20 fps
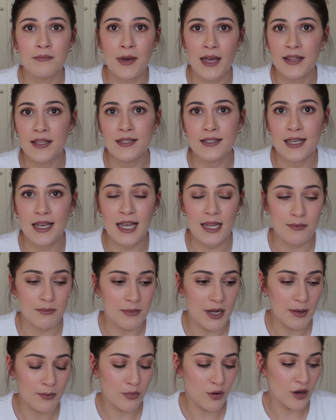by the time
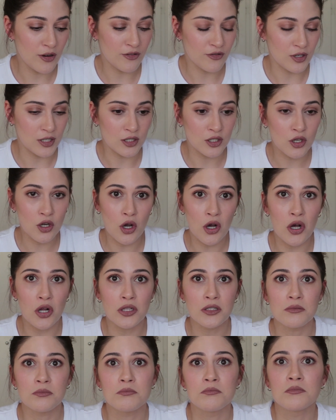my boyfriend
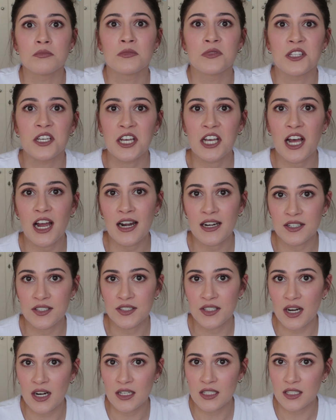called, the car
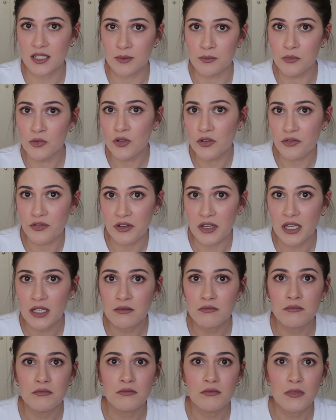started moving,
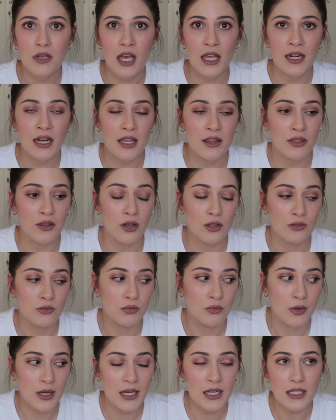and I
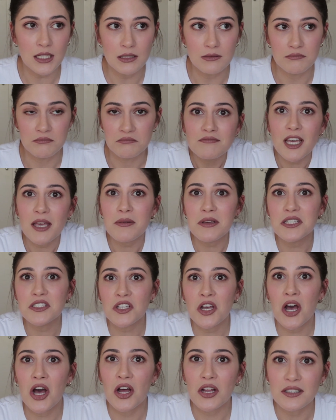thought, well, maybe
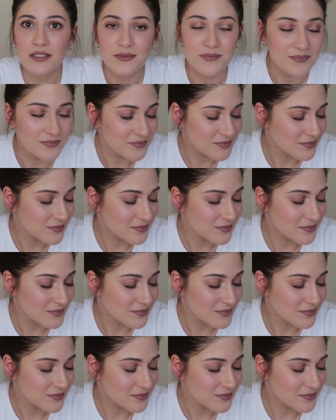it's gone.